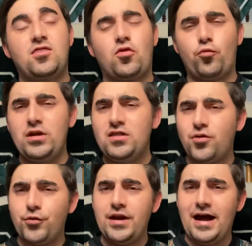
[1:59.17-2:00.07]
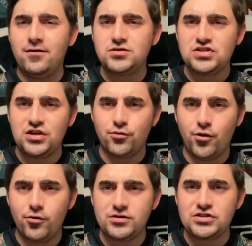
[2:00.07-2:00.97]
3-3 and outs in a
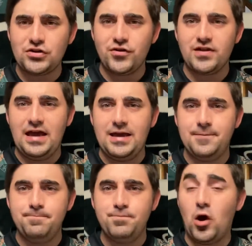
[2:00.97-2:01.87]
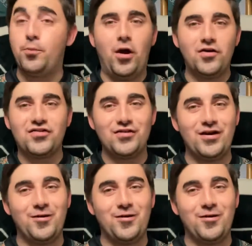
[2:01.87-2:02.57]
row to start the game. Our punter, though,